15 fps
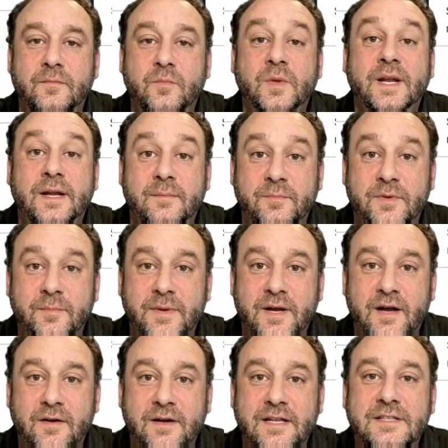When
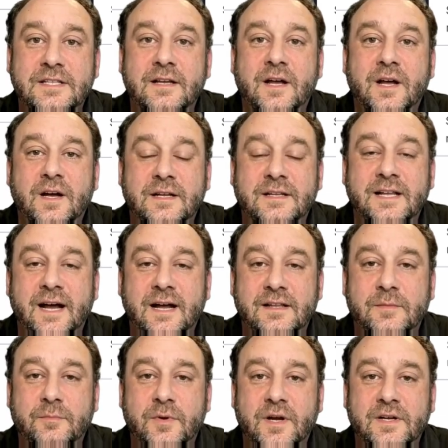preparing to contact
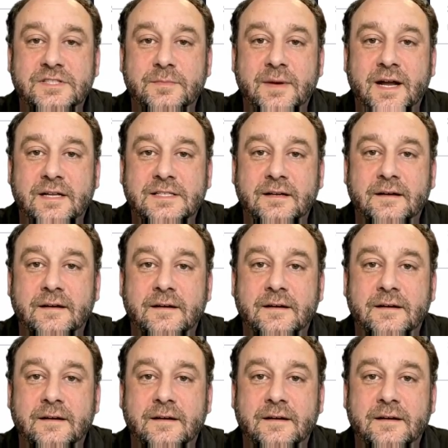a prospect,